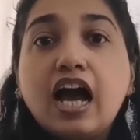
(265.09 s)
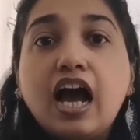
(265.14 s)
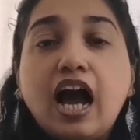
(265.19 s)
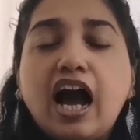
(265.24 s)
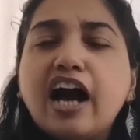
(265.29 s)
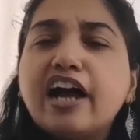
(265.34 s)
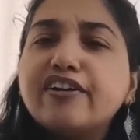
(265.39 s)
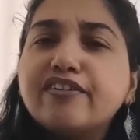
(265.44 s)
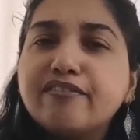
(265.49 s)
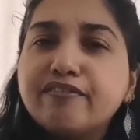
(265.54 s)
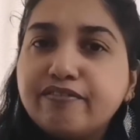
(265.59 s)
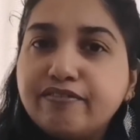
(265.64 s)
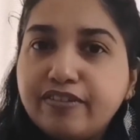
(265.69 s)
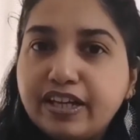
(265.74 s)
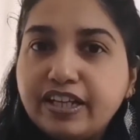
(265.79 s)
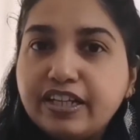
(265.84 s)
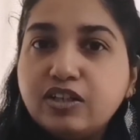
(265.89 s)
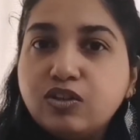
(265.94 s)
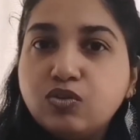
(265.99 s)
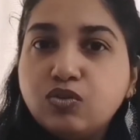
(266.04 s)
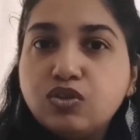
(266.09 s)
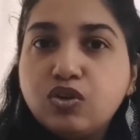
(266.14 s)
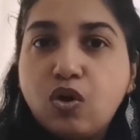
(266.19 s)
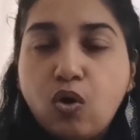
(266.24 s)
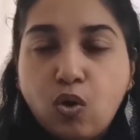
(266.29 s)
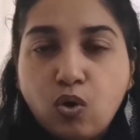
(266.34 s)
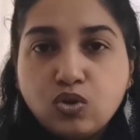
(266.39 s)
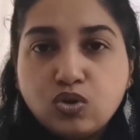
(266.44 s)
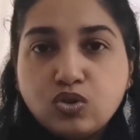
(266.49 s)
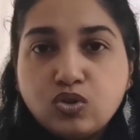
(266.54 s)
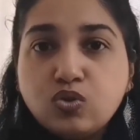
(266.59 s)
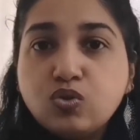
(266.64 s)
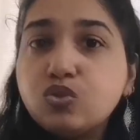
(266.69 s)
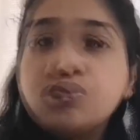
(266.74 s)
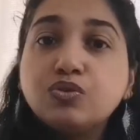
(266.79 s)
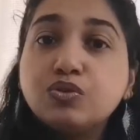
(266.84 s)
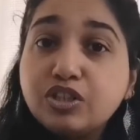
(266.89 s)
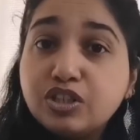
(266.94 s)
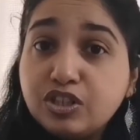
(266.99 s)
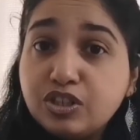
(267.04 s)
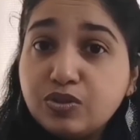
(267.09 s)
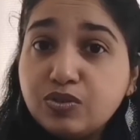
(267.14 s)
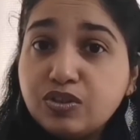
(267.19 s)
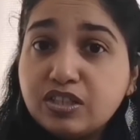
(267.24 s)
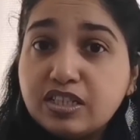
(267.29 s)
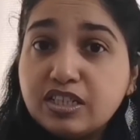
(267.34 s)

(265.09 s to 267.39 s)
are very good also to reduce